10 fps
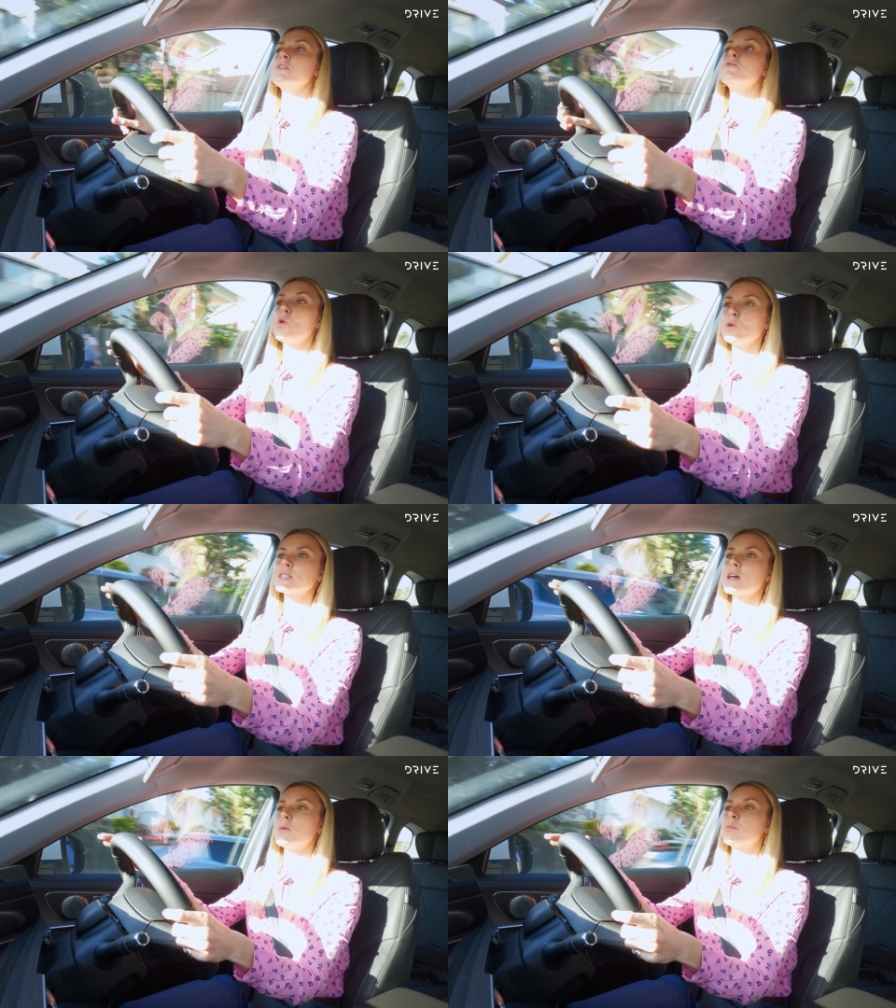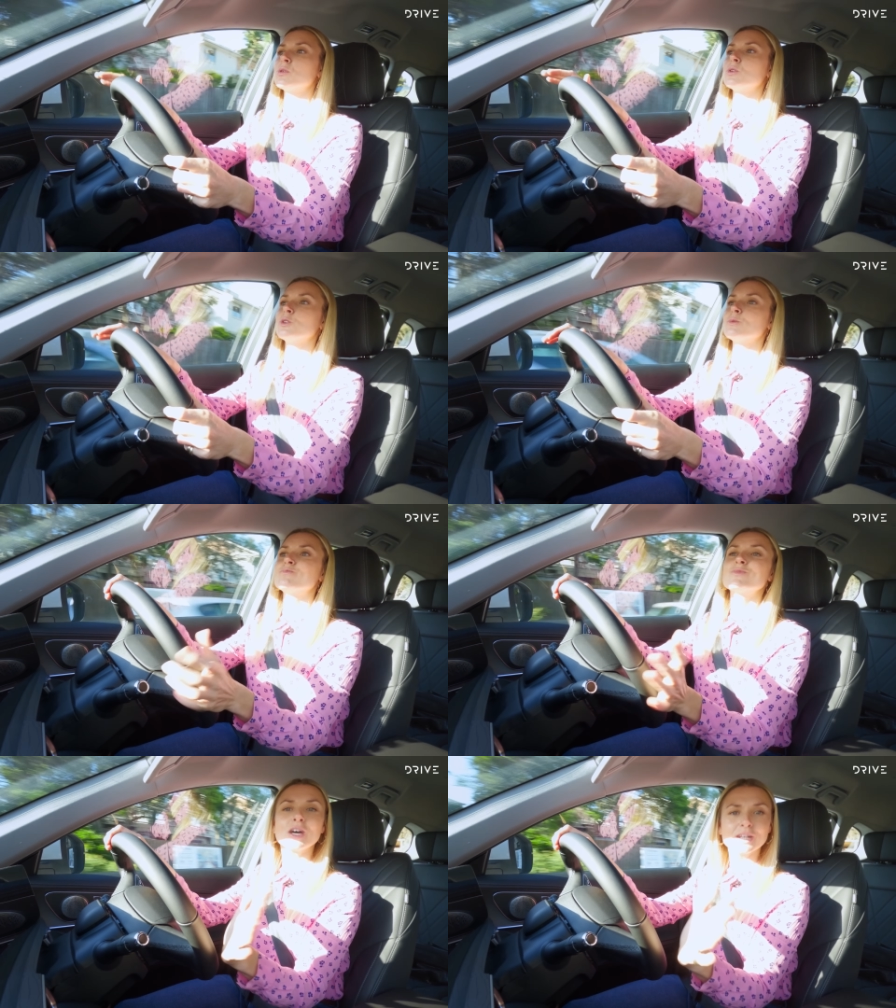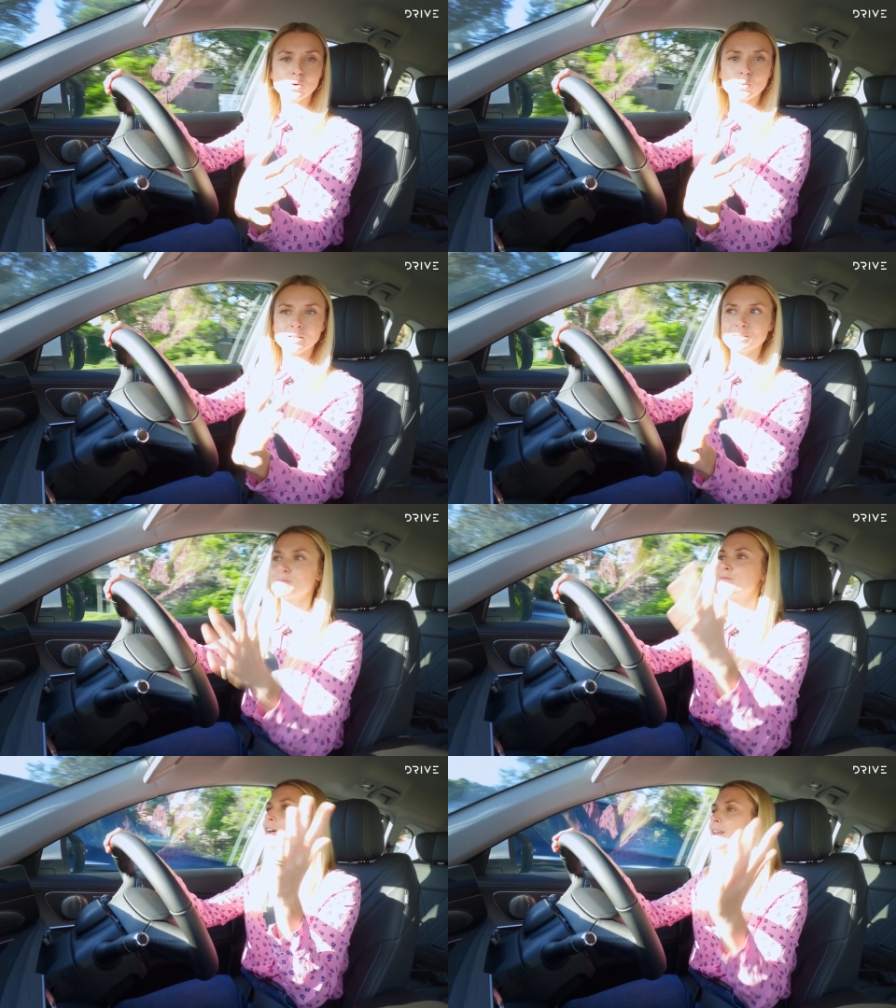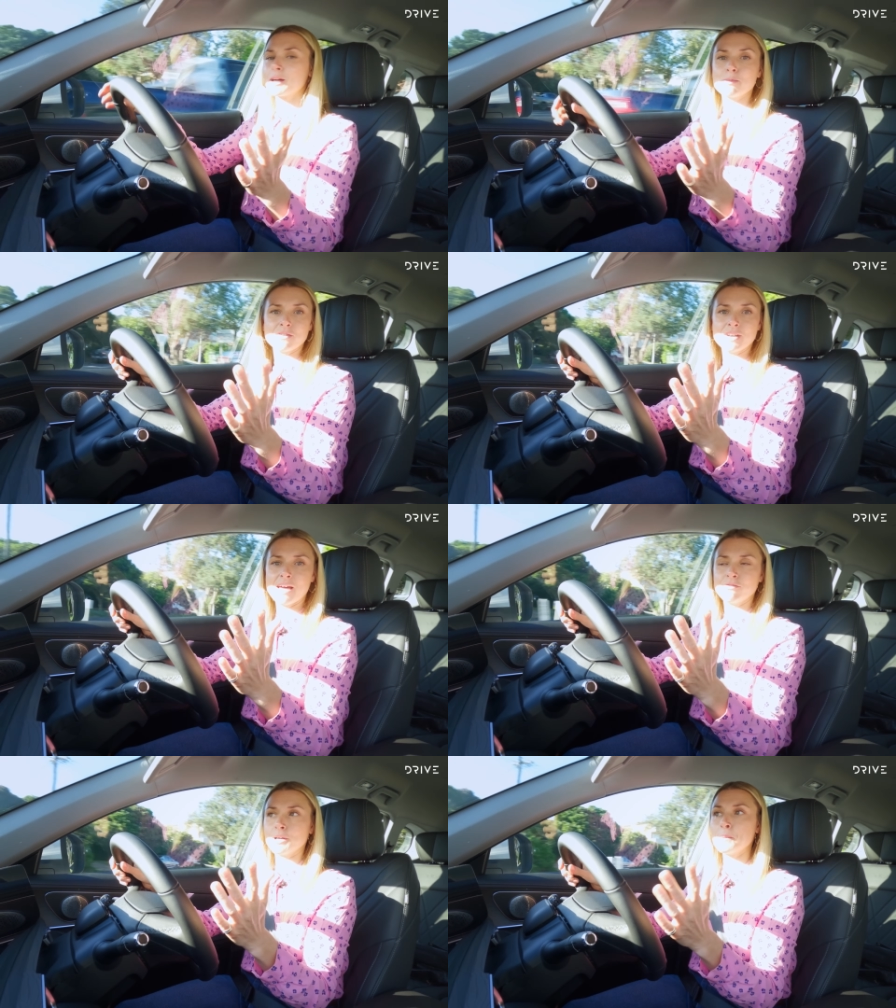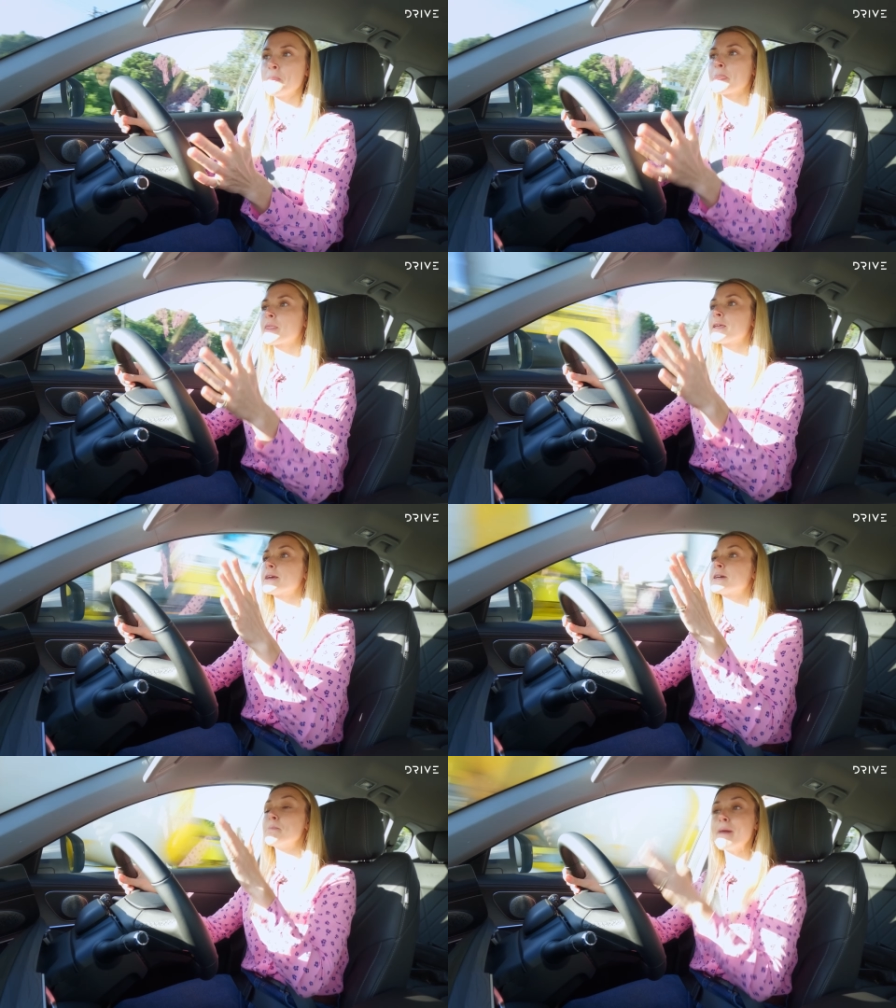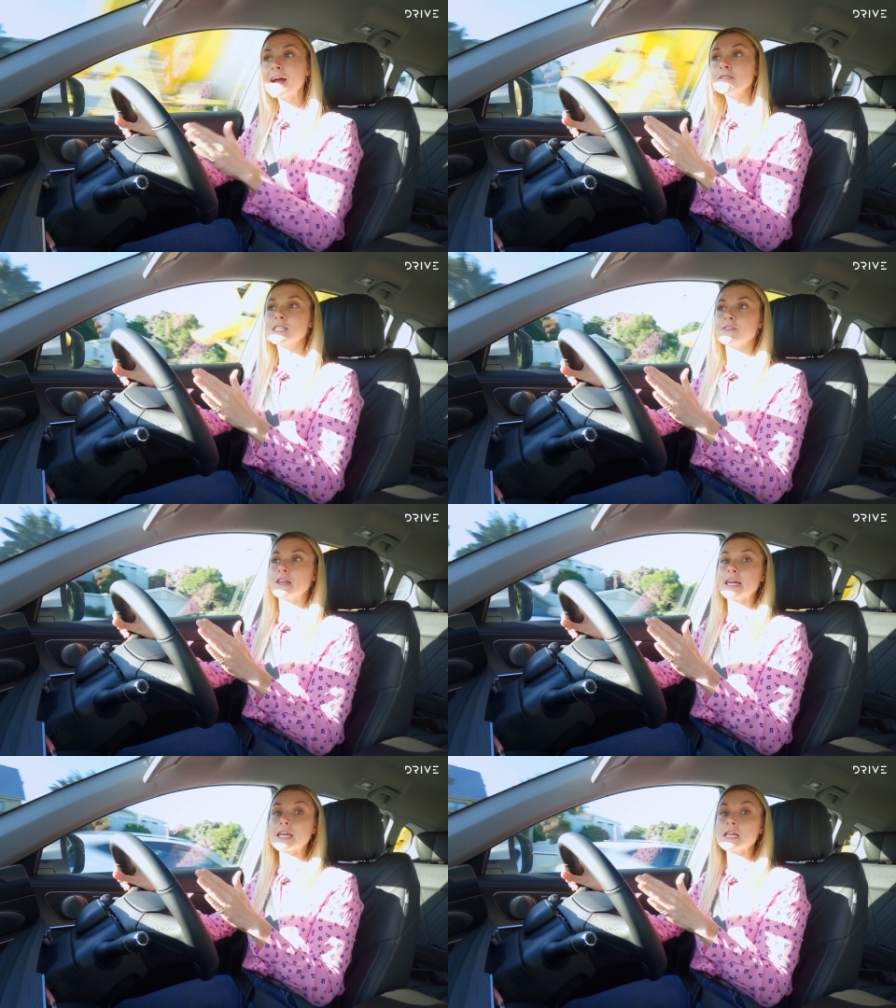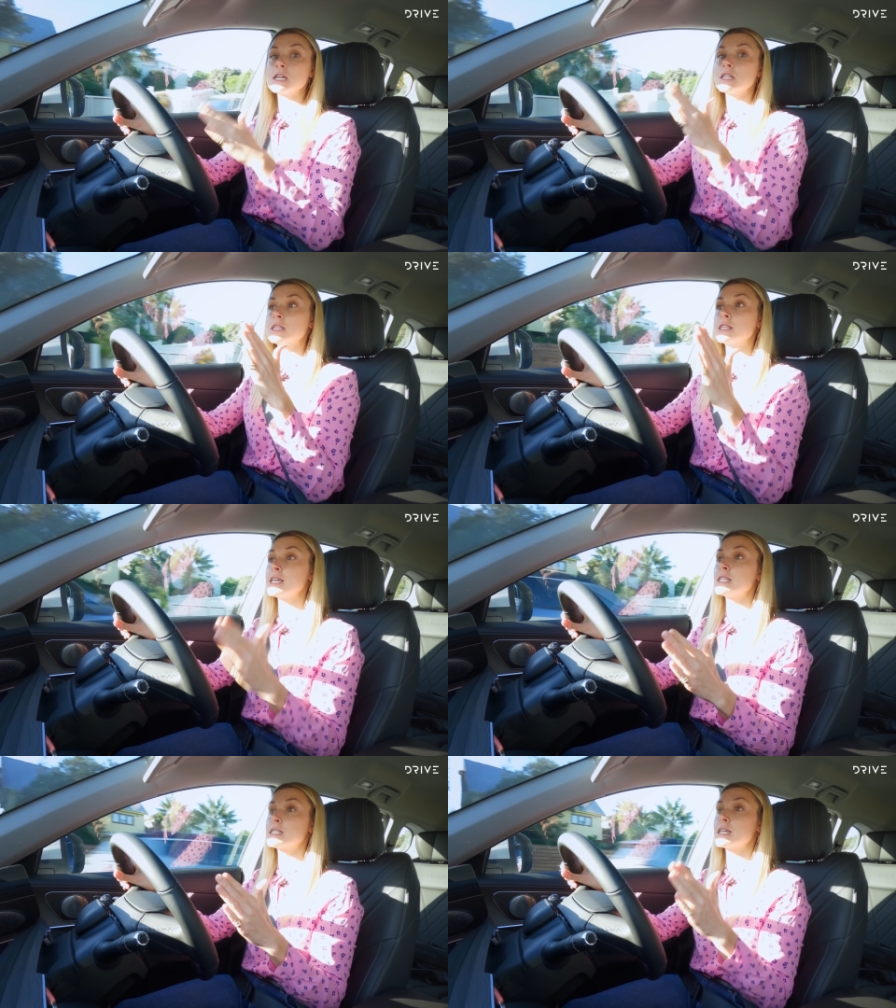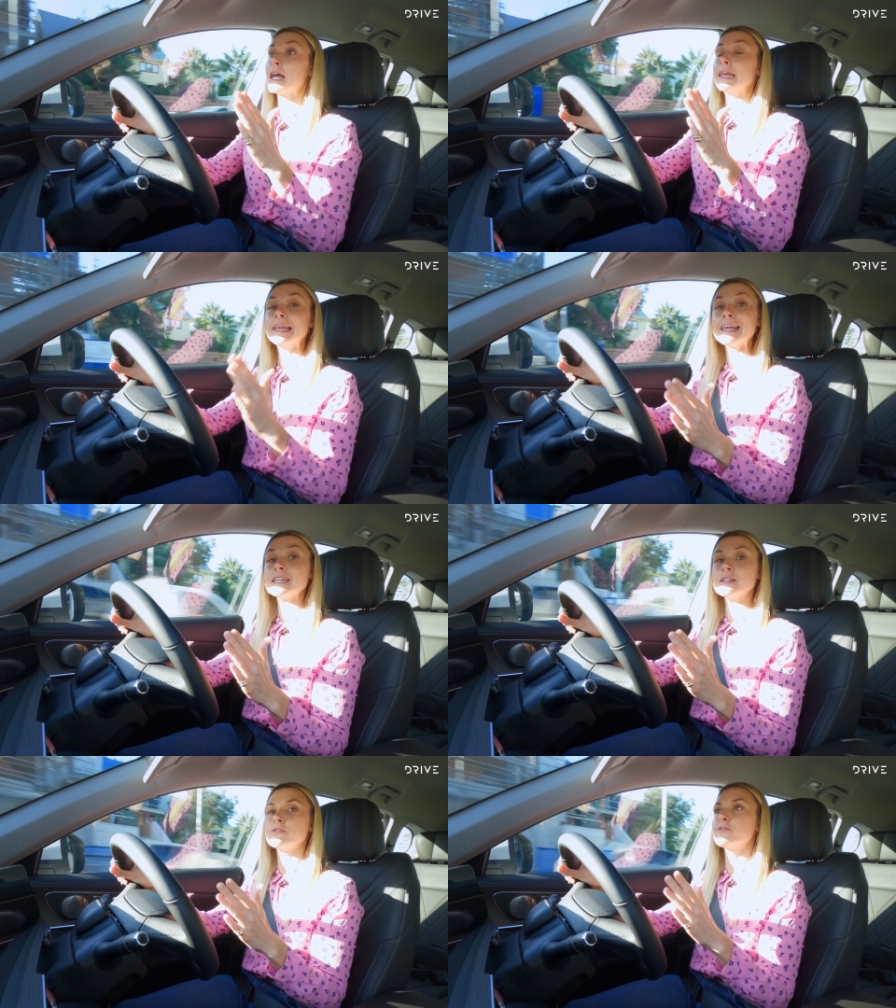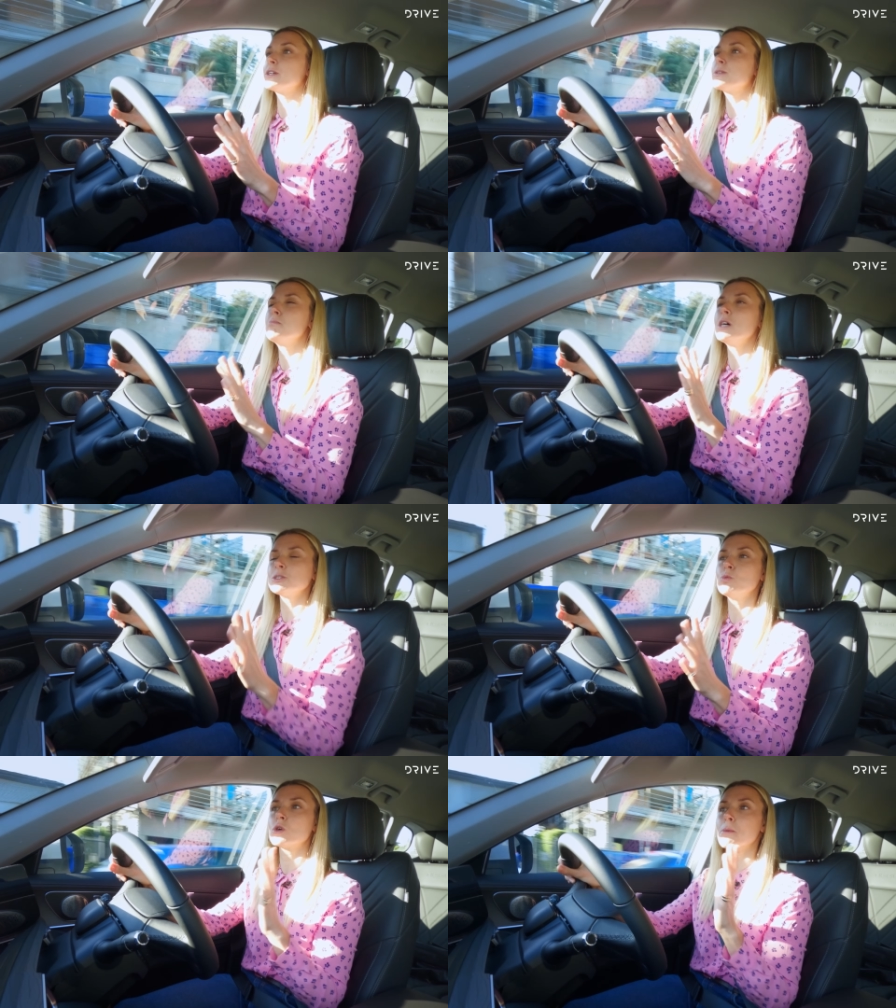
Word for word: For example, turning corners felt like a bit of an effort. Comparatively, this Elite feels much more